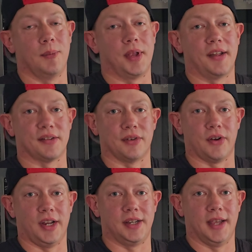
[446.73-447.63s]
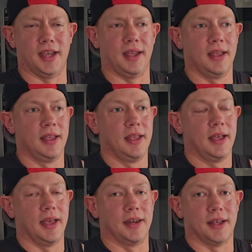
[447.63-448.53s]
Hope you guys have a great day,
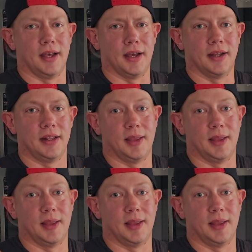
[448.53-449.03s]
and uh,